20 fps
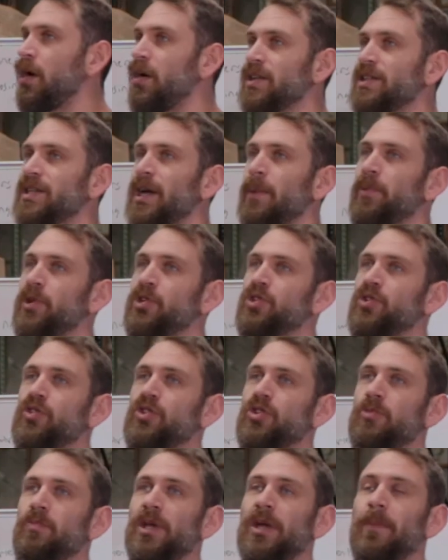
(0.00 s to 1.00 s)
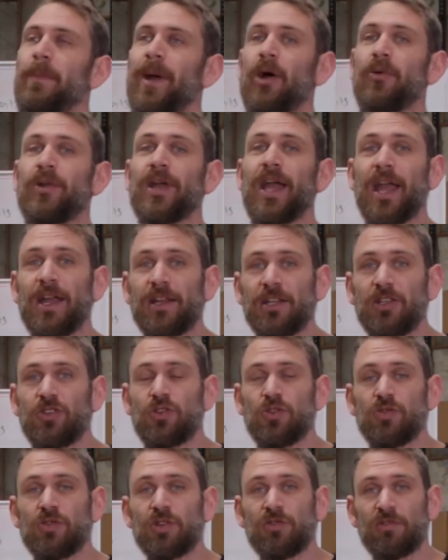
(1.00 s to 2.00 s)
our temperature to be about
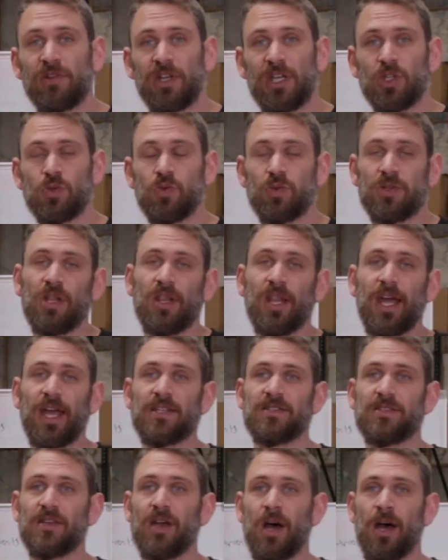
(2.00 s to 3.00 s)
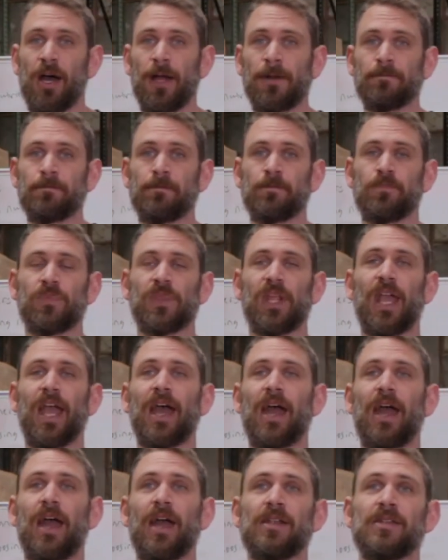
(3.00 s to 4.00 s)
82 degrees with the lights on
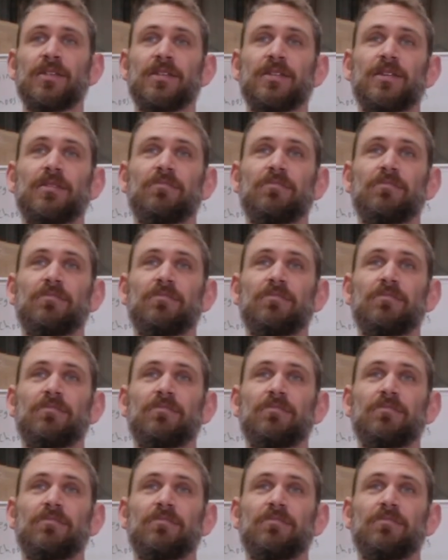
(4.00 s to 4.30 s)
and